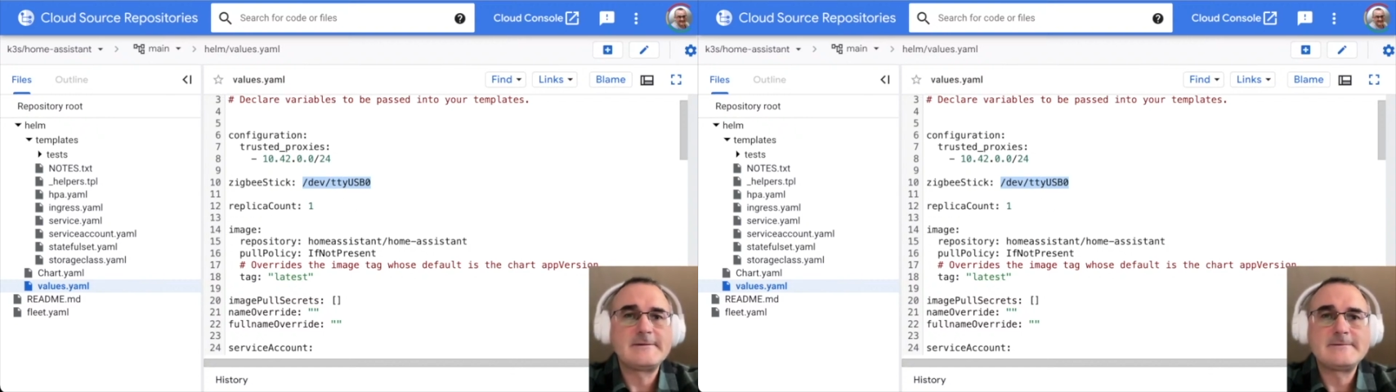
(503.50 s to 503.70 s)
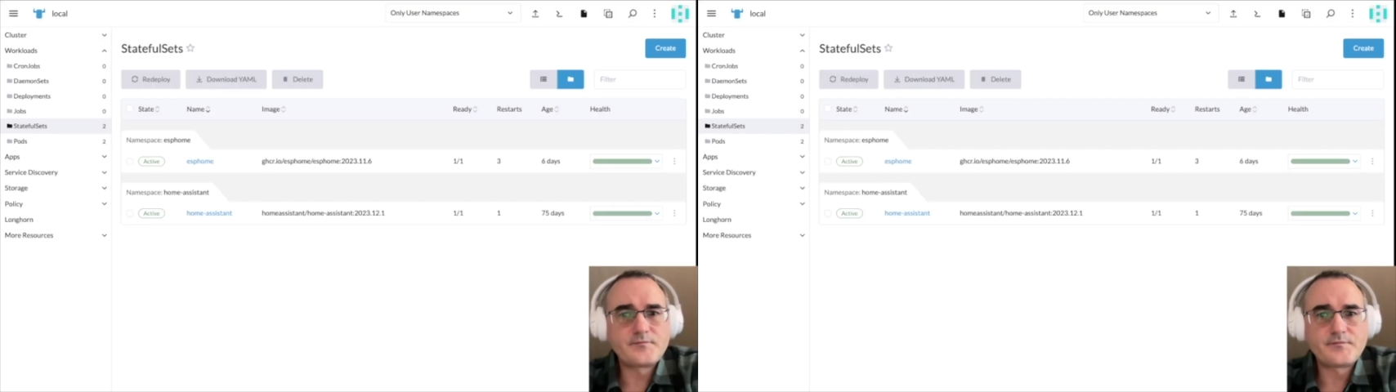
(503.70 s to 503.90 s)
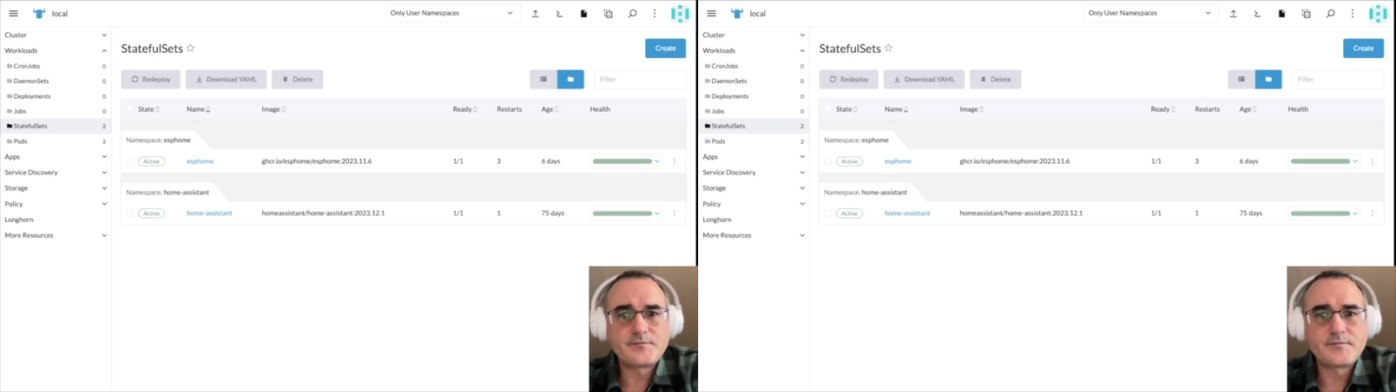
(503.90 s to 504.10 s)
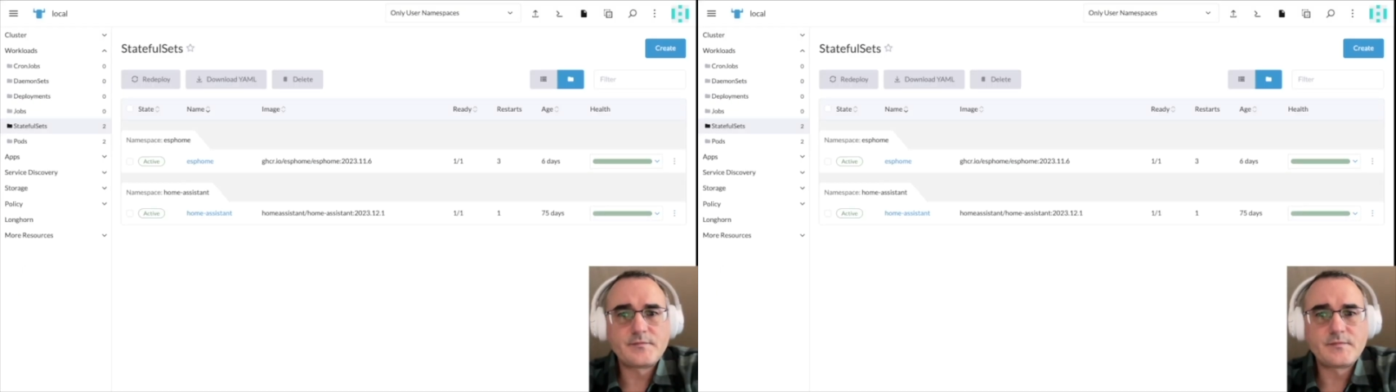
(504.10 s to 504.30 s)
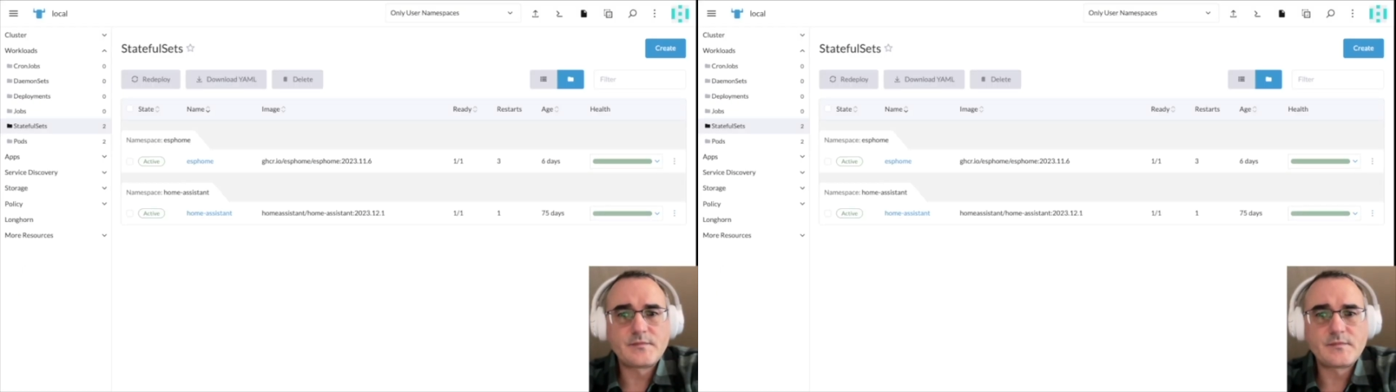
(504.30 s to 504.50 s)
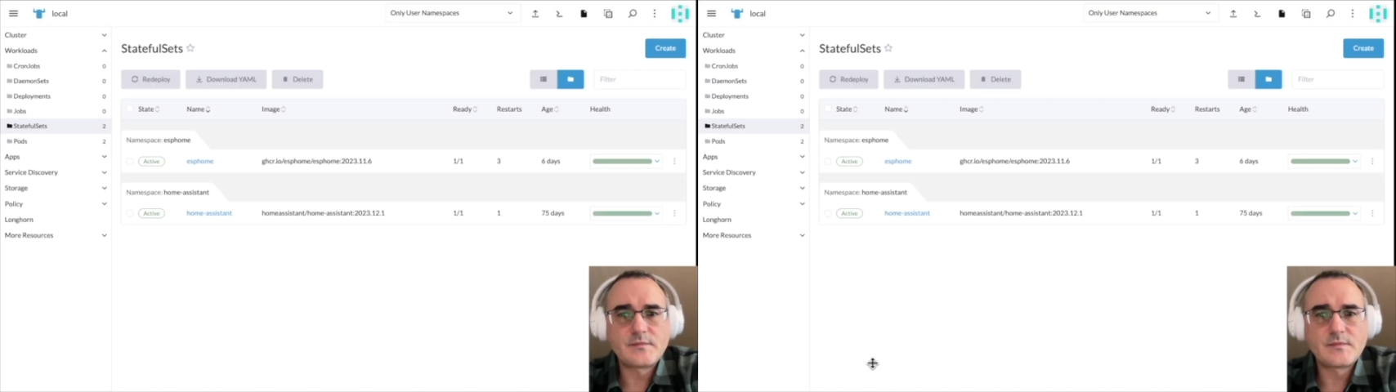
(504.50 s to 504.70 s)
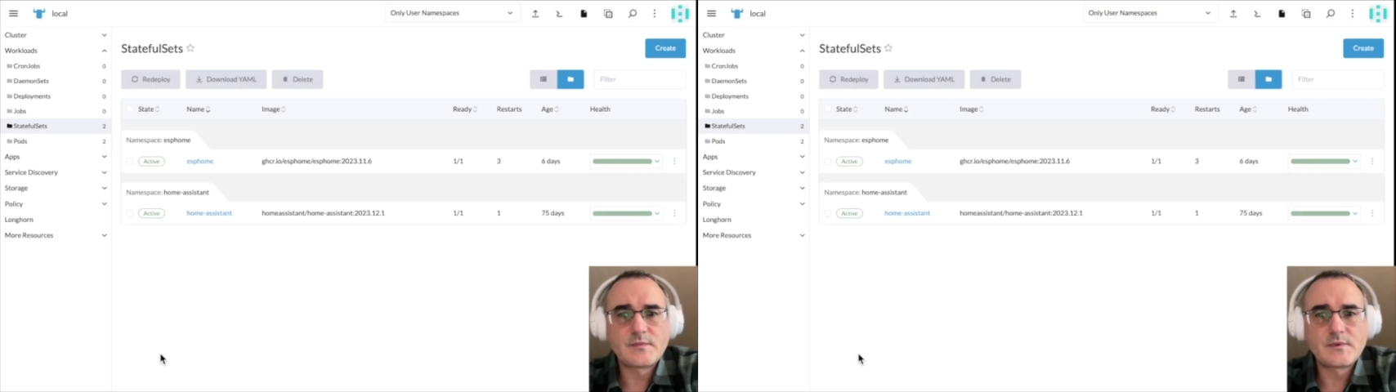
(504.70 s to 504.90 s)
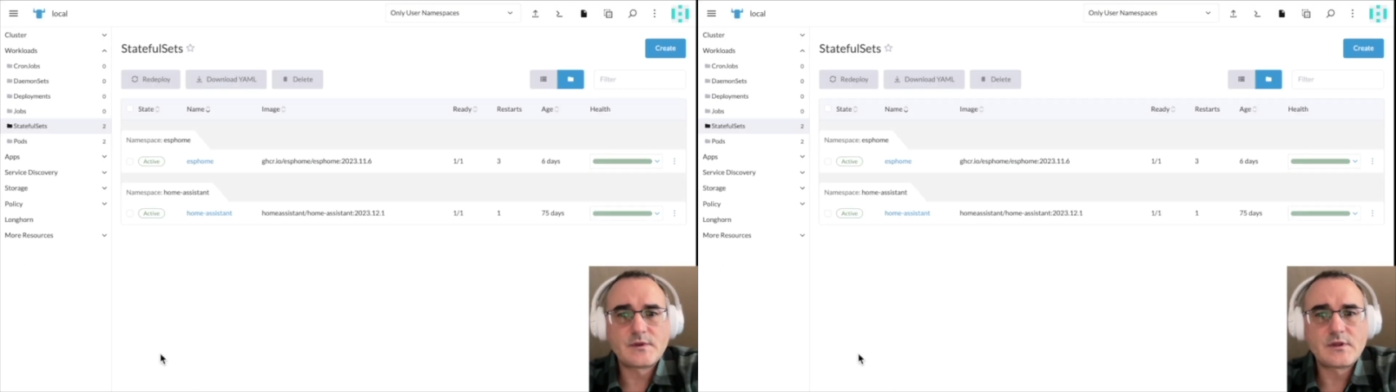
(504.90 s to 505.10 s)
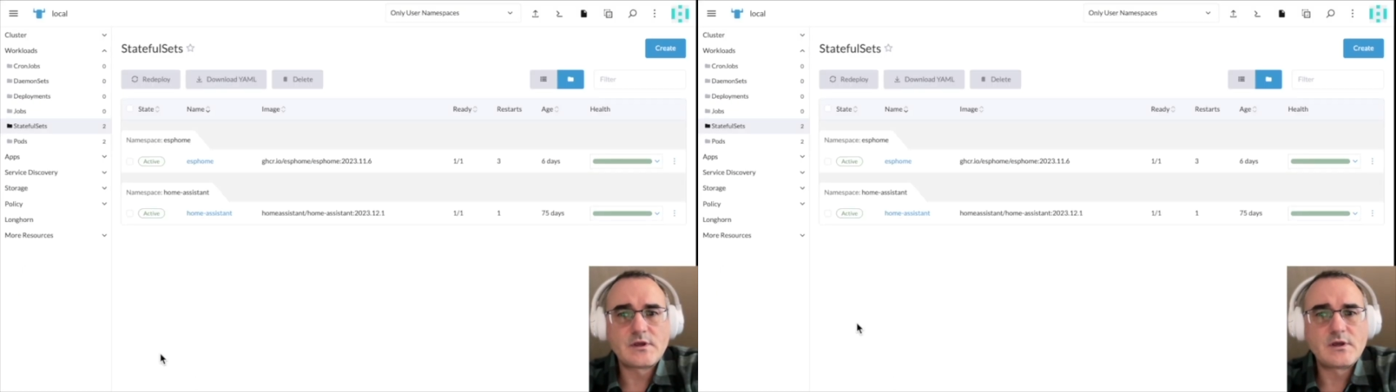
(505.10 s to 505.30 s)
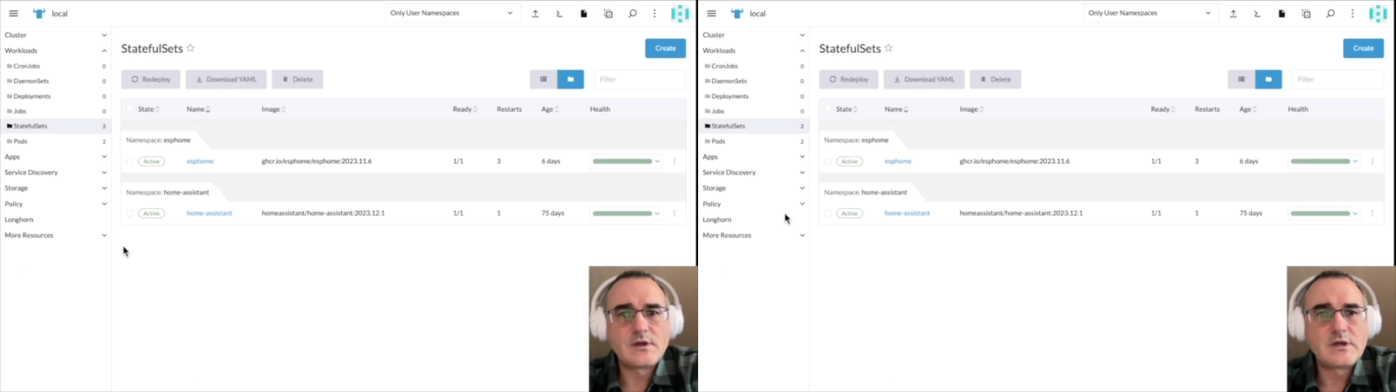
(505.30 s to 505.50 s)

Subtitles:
No one is speaking in this clip.